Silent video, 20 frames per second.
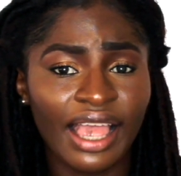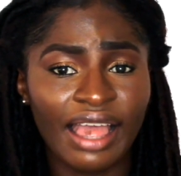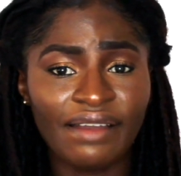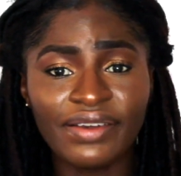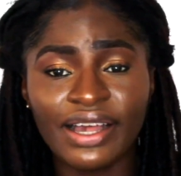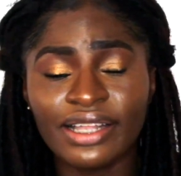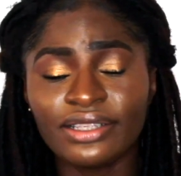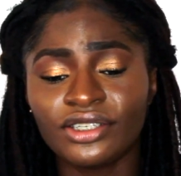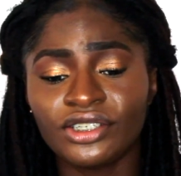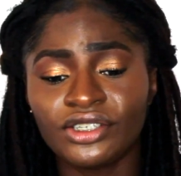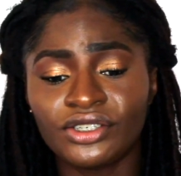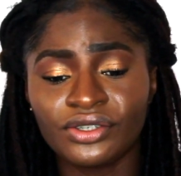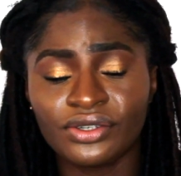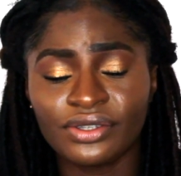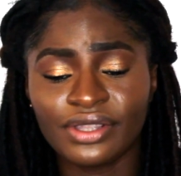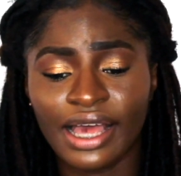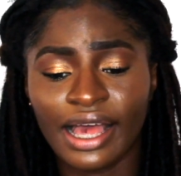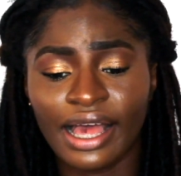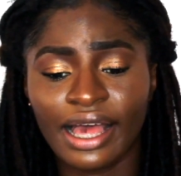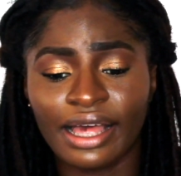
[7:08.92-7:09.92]
I've had to
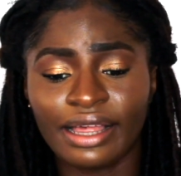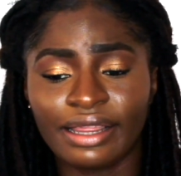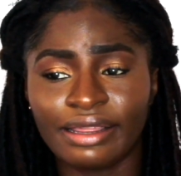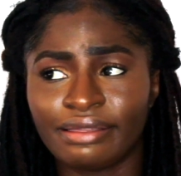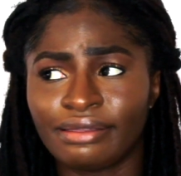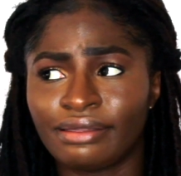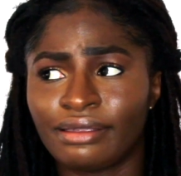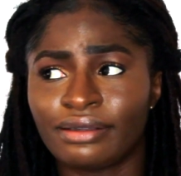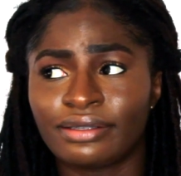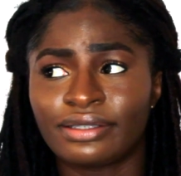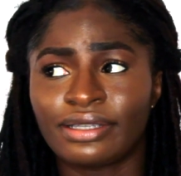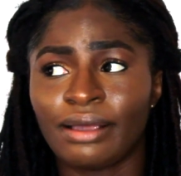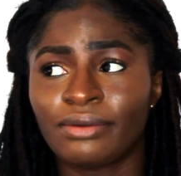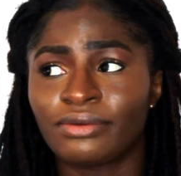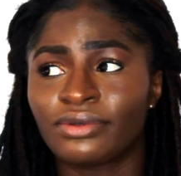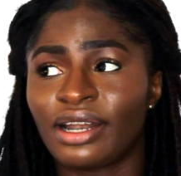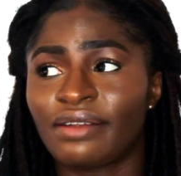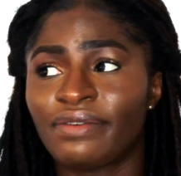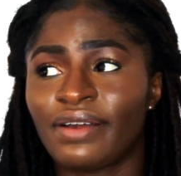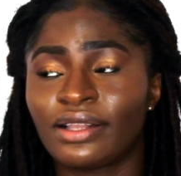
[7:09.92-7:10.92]
do that. The
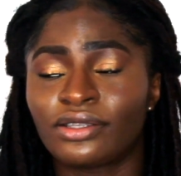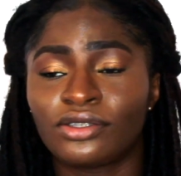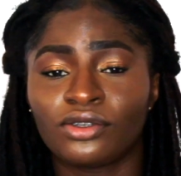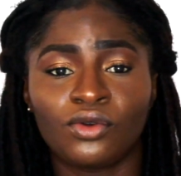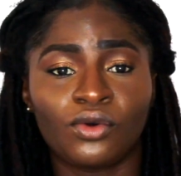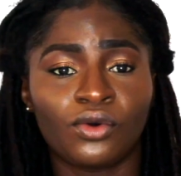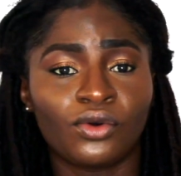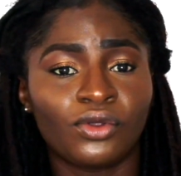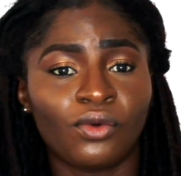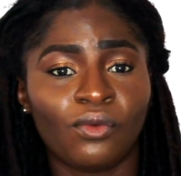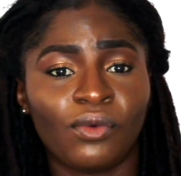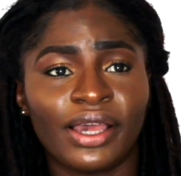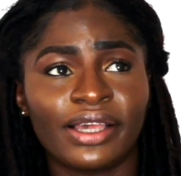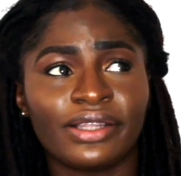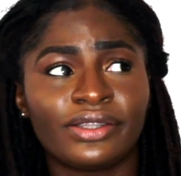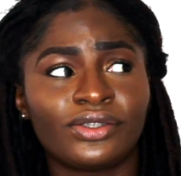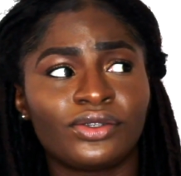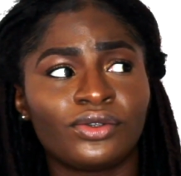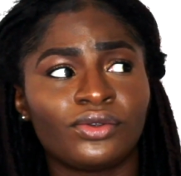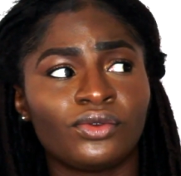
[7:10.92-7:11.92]
times that I've had to go all the
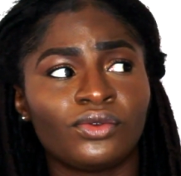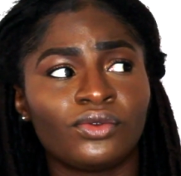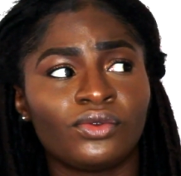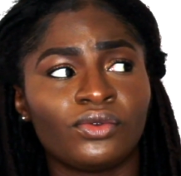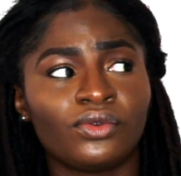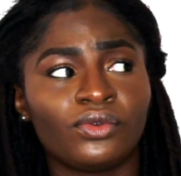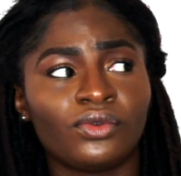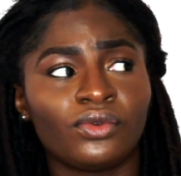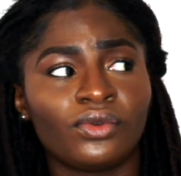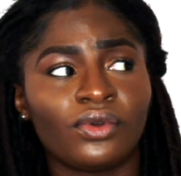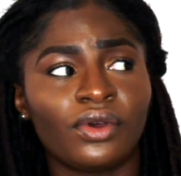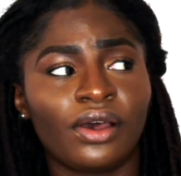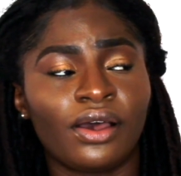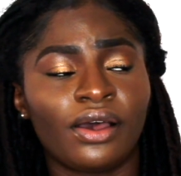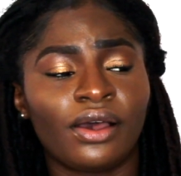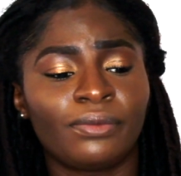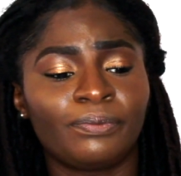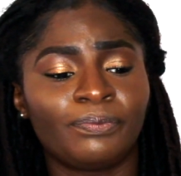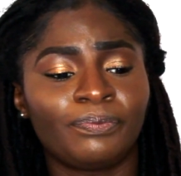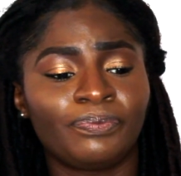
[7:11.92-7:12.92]
way
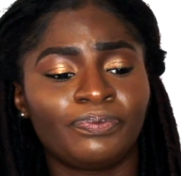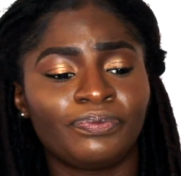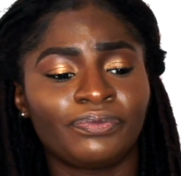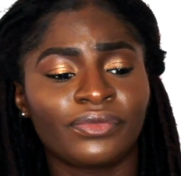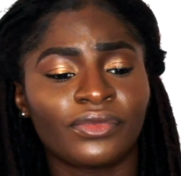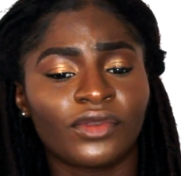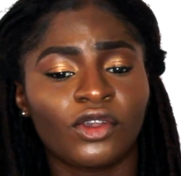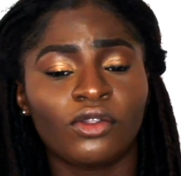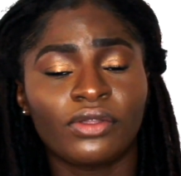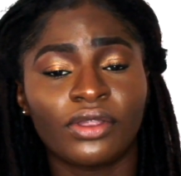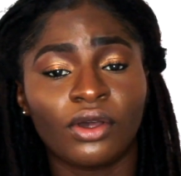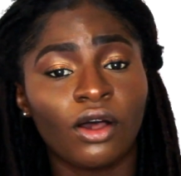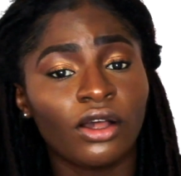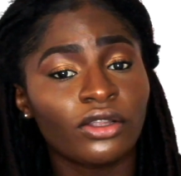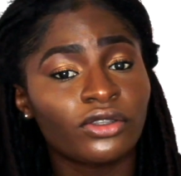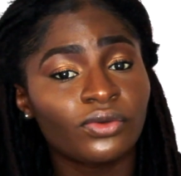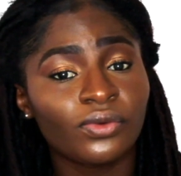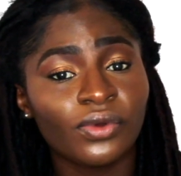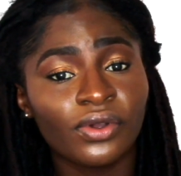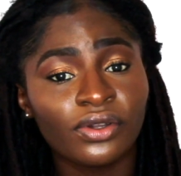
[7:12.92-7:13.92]
to the
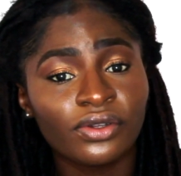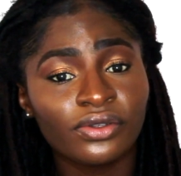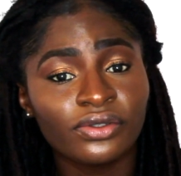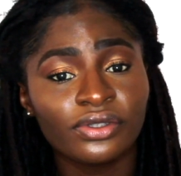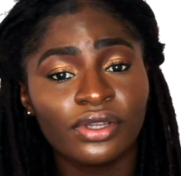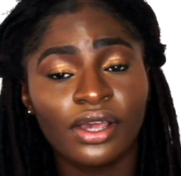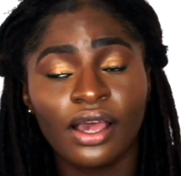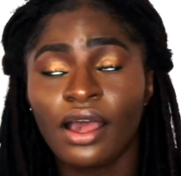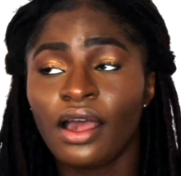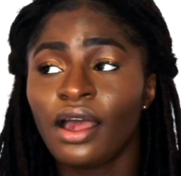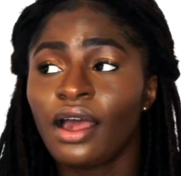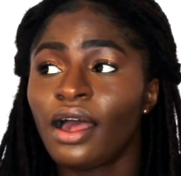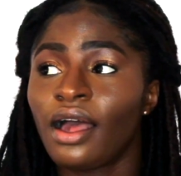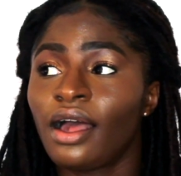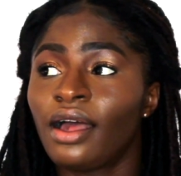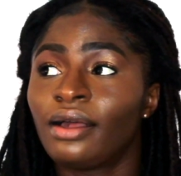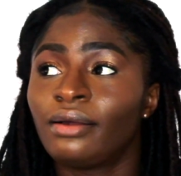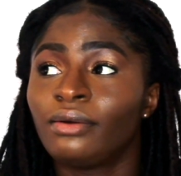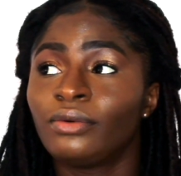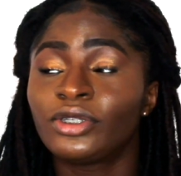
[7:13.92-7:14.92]
Cotswolds,
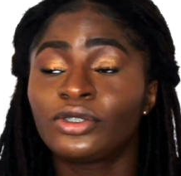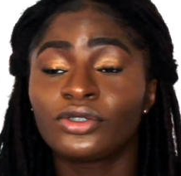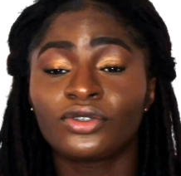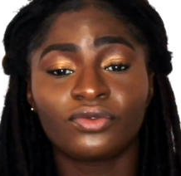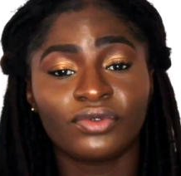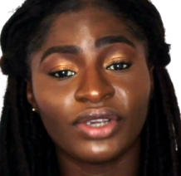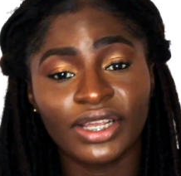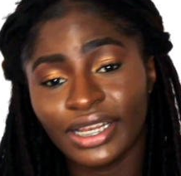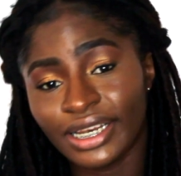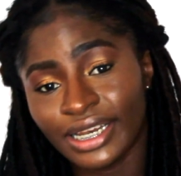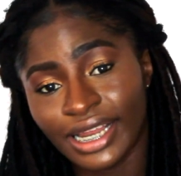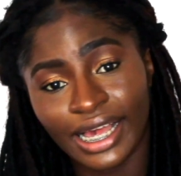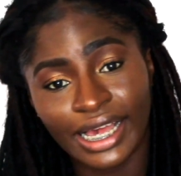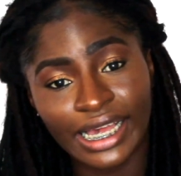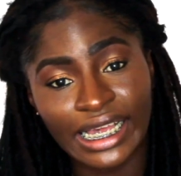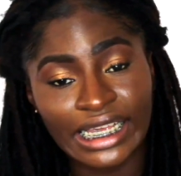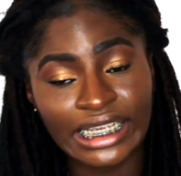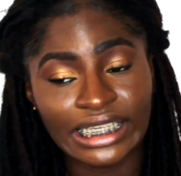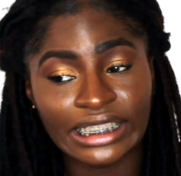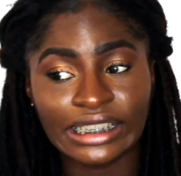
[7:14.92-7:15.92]
which is really
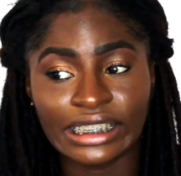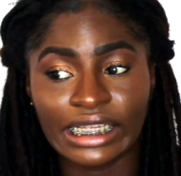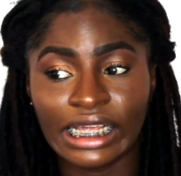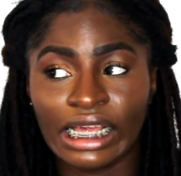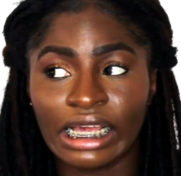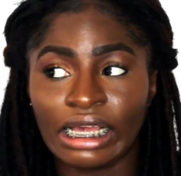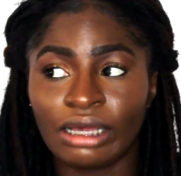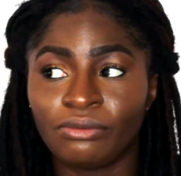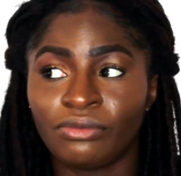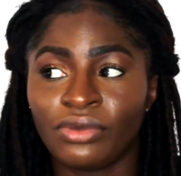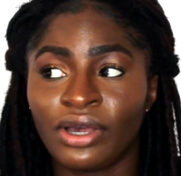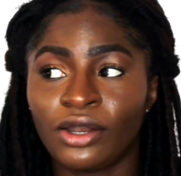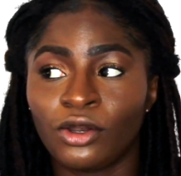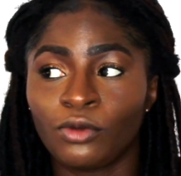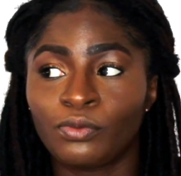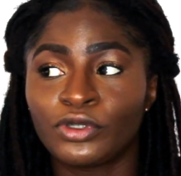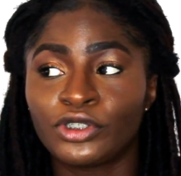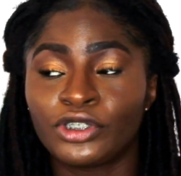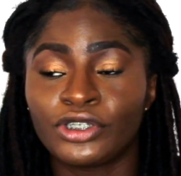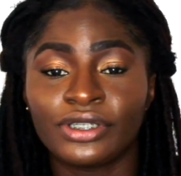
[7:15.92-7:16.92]
nice. Had
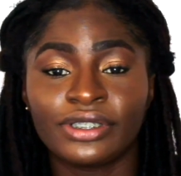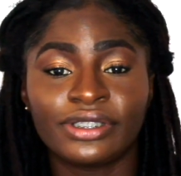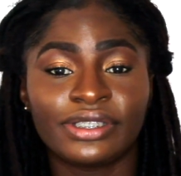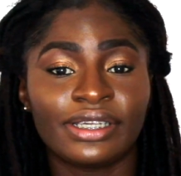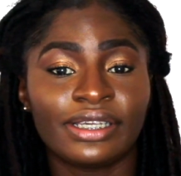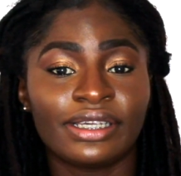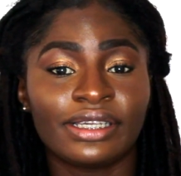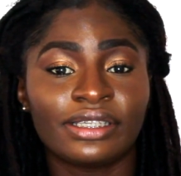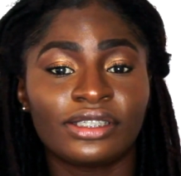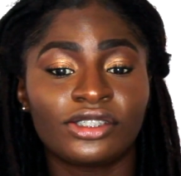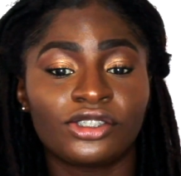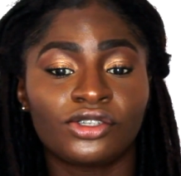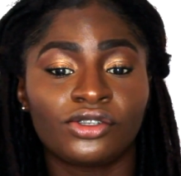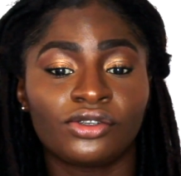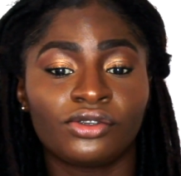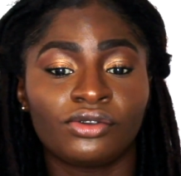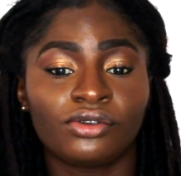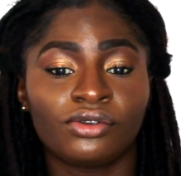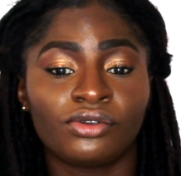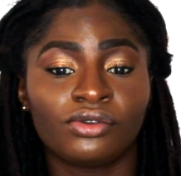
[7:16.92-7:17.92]
opportunities
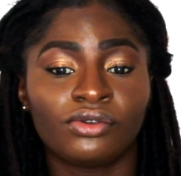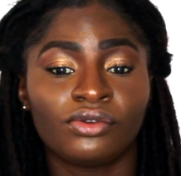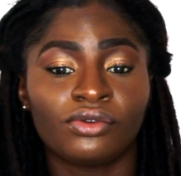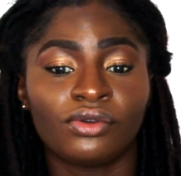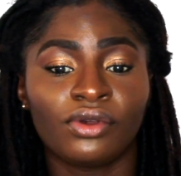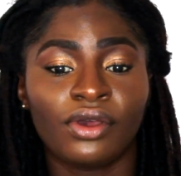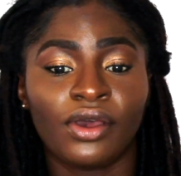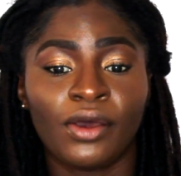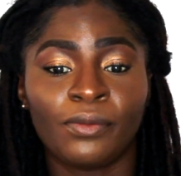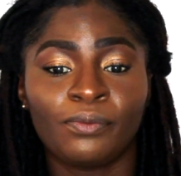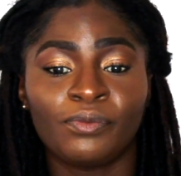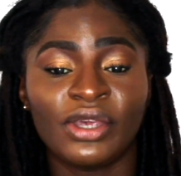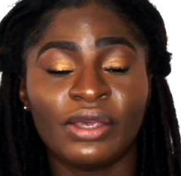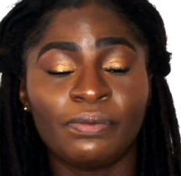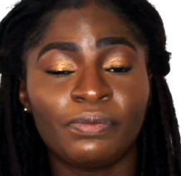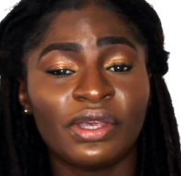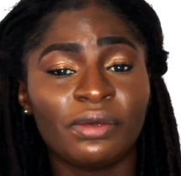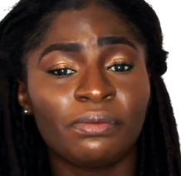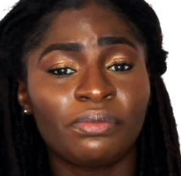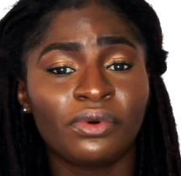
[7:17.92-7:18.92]
to
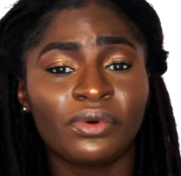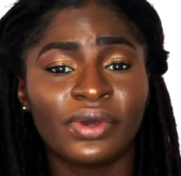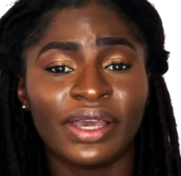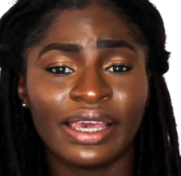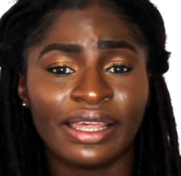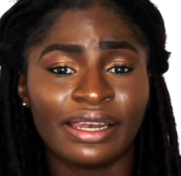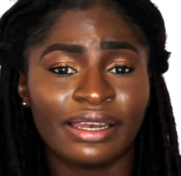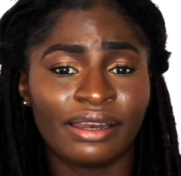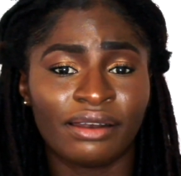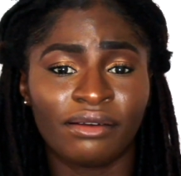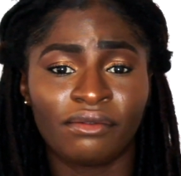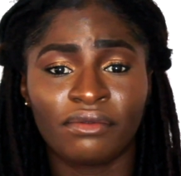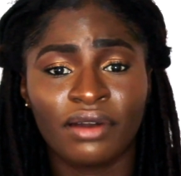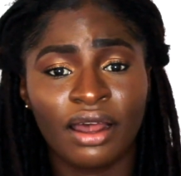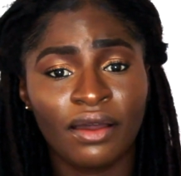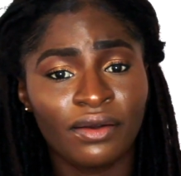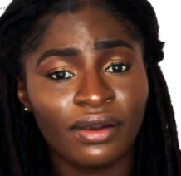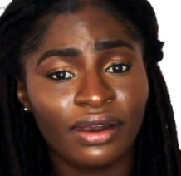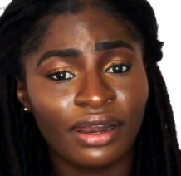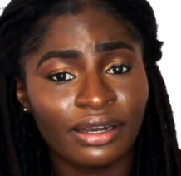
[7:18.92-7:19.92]
meet people in and
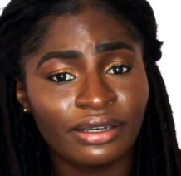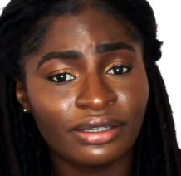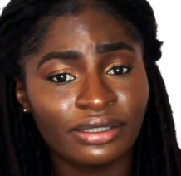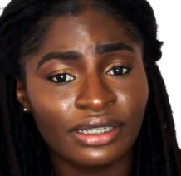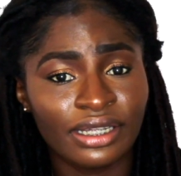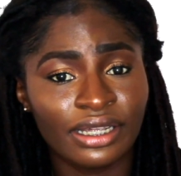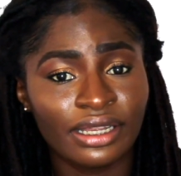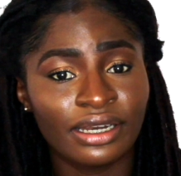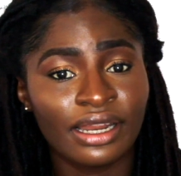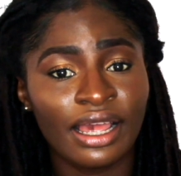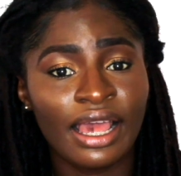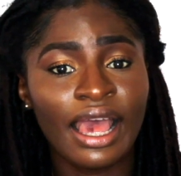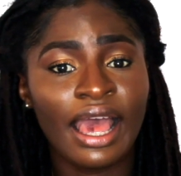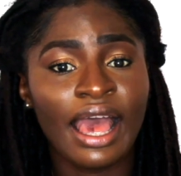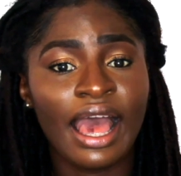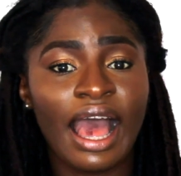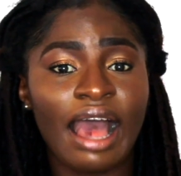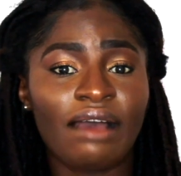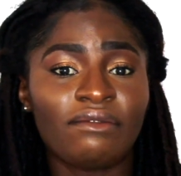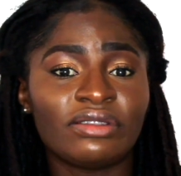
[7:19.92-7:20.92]
around London,
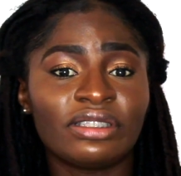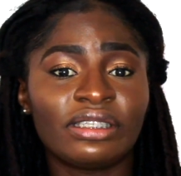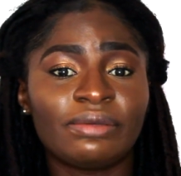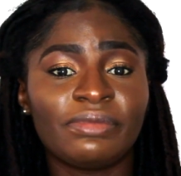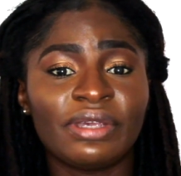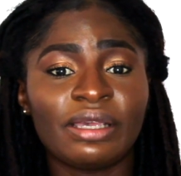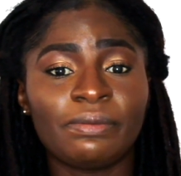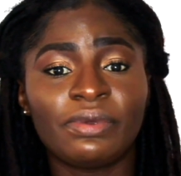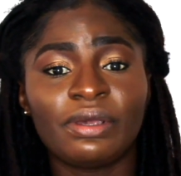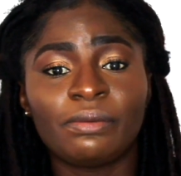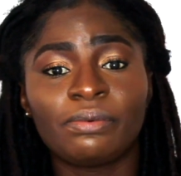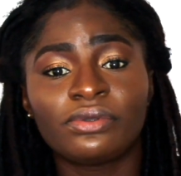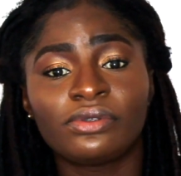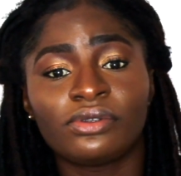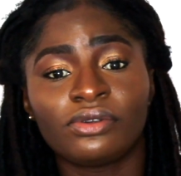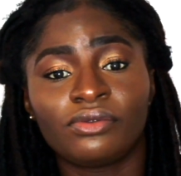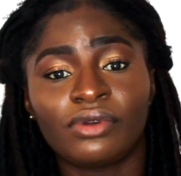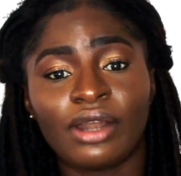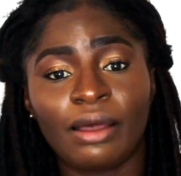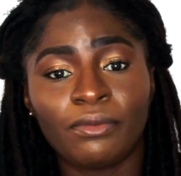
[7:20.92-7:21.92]
having to meet people
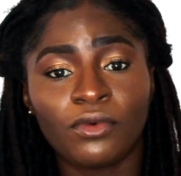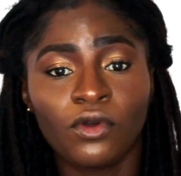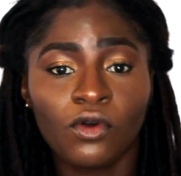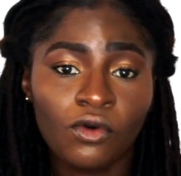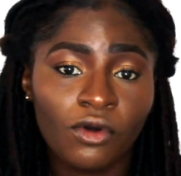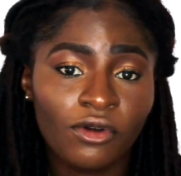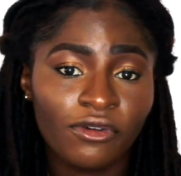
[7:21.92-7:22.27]
to grab